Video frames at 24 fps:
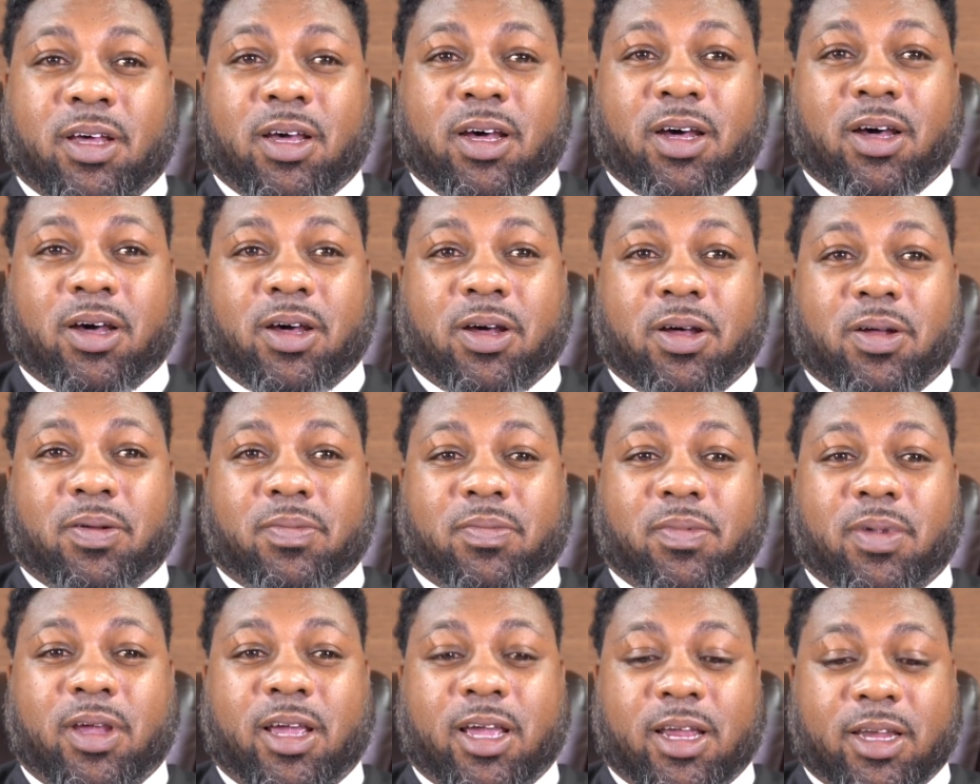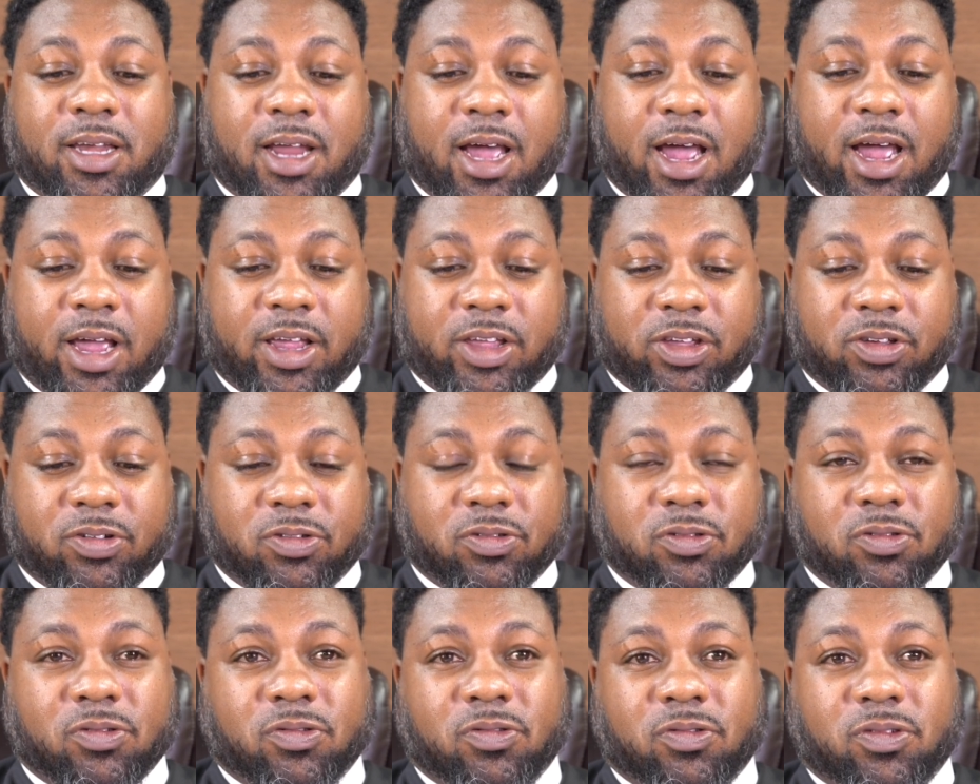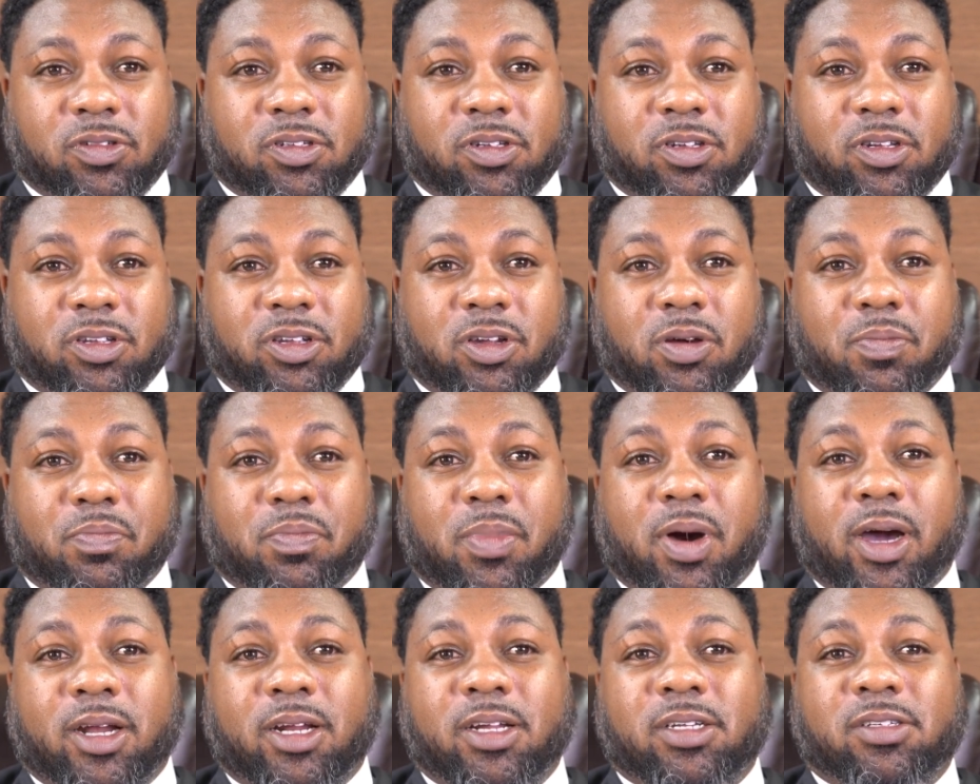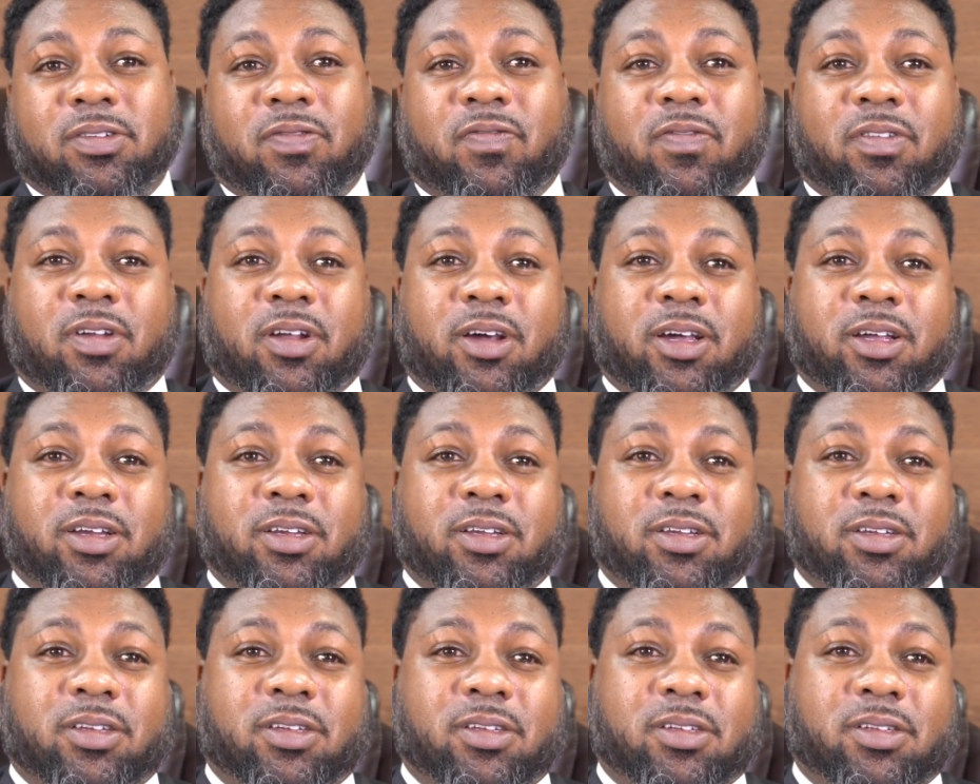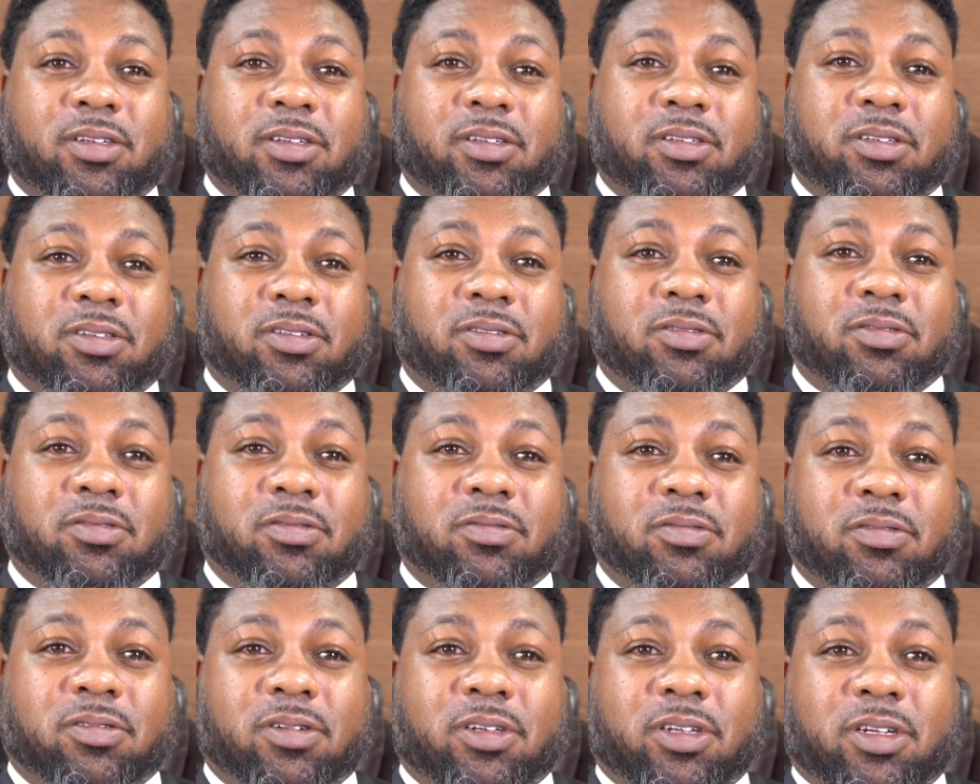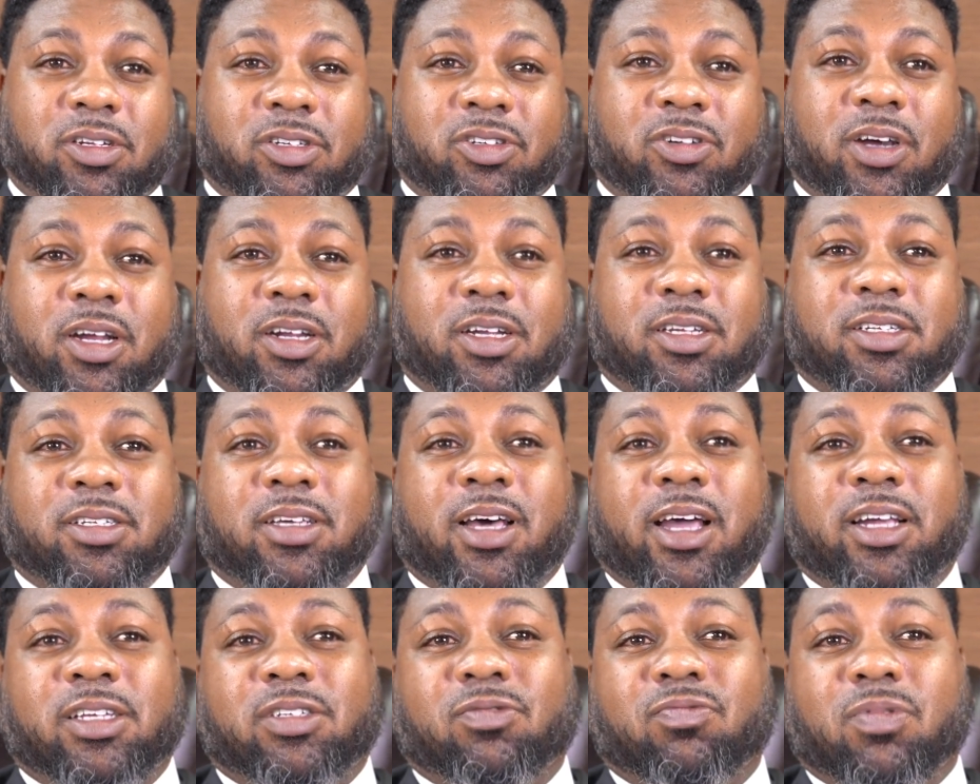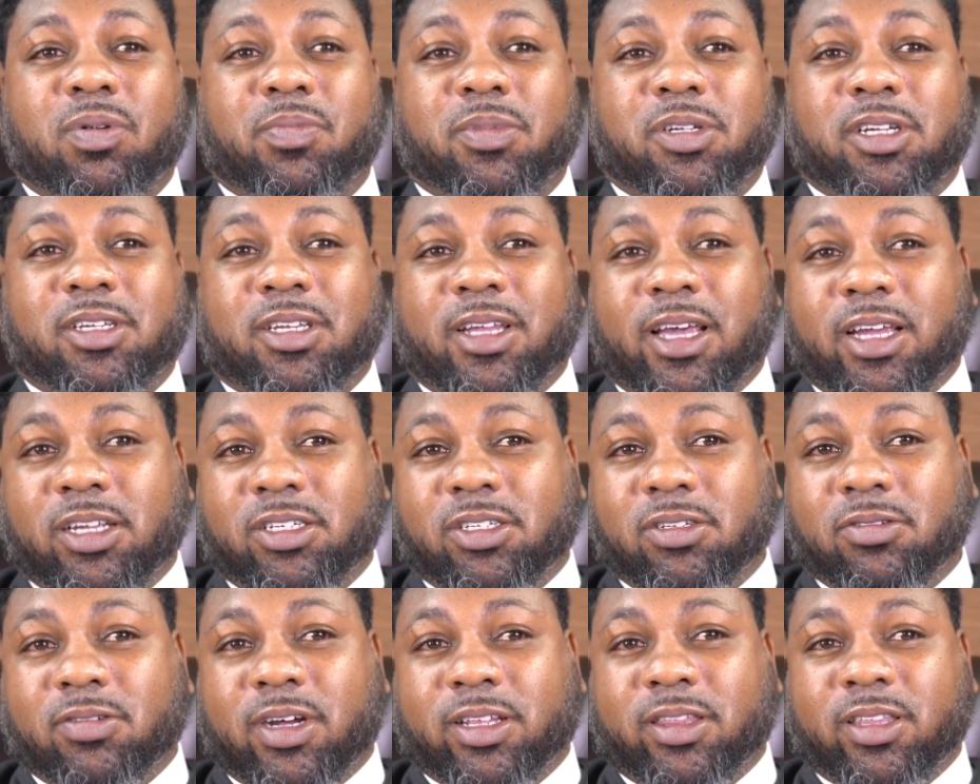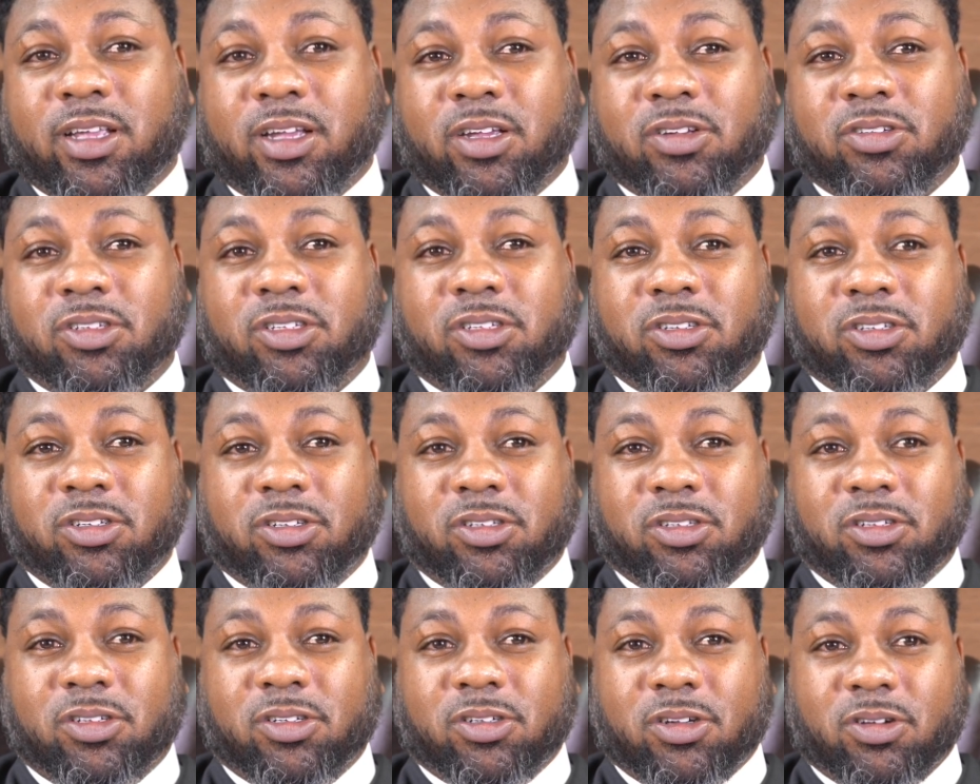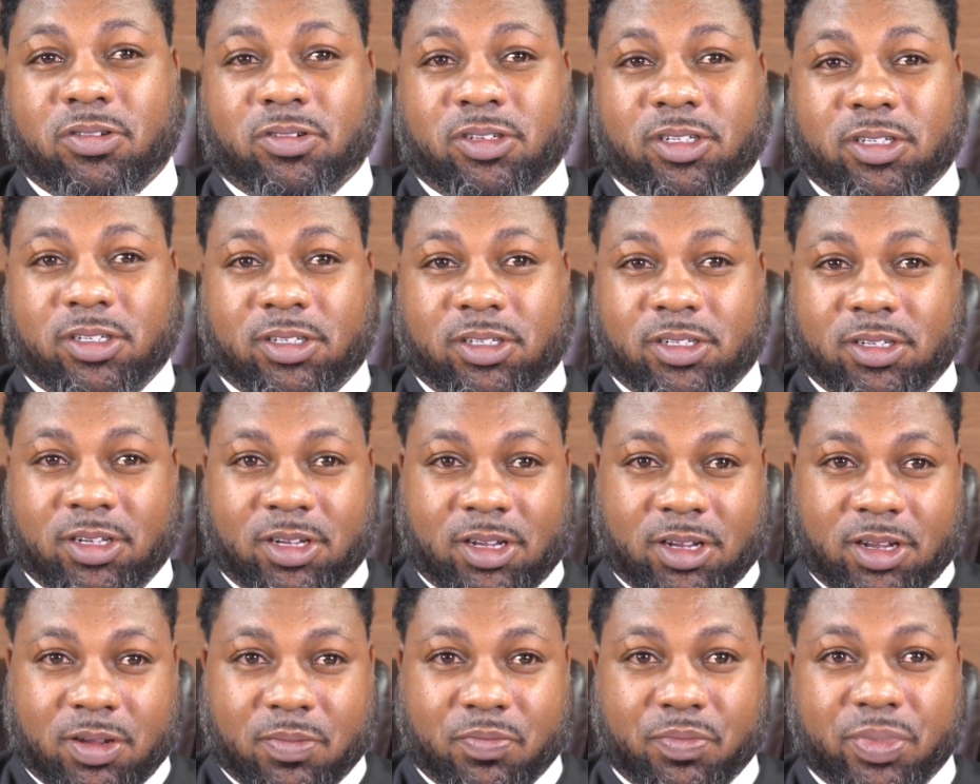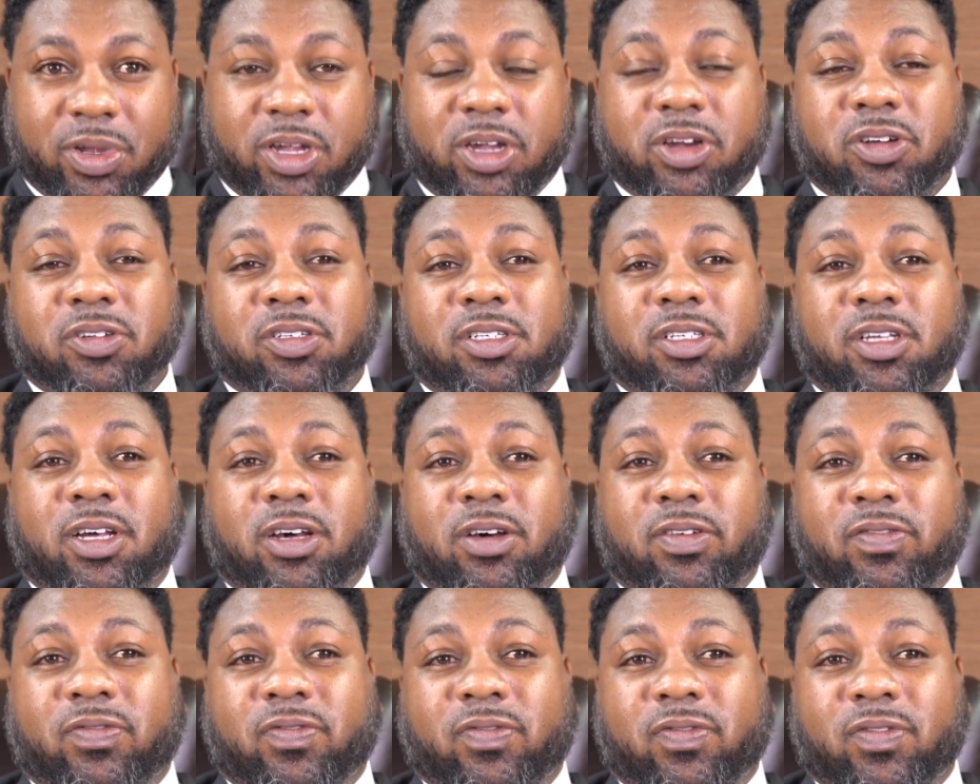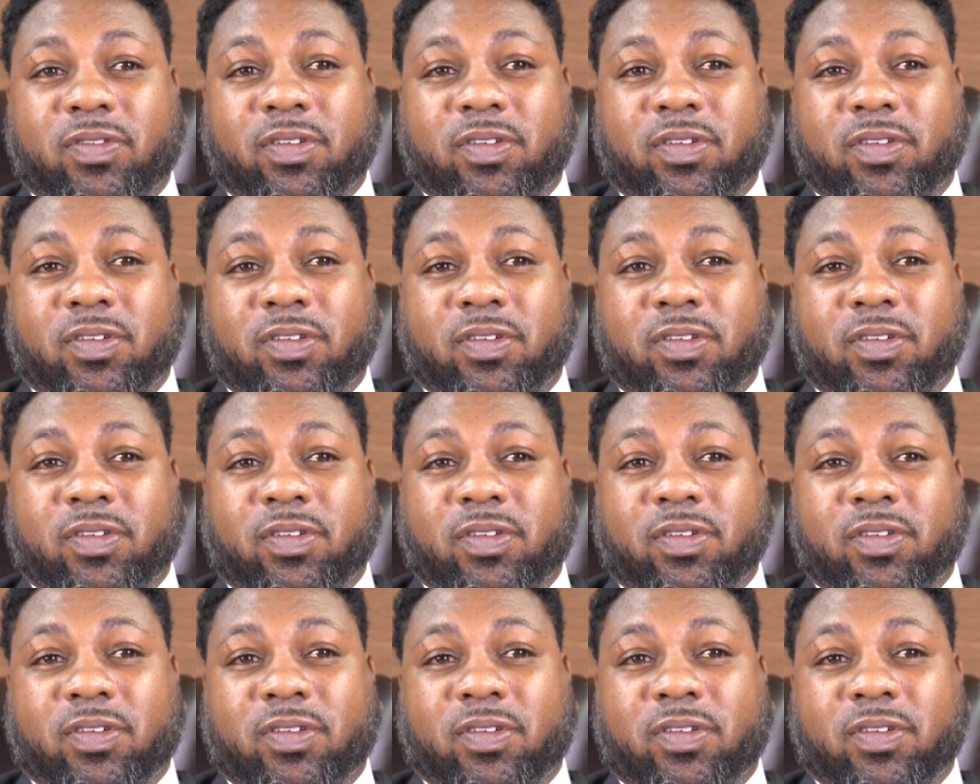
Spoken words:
and not use your money to flaunt and try to entice women to date you. I think you should, just be yourself.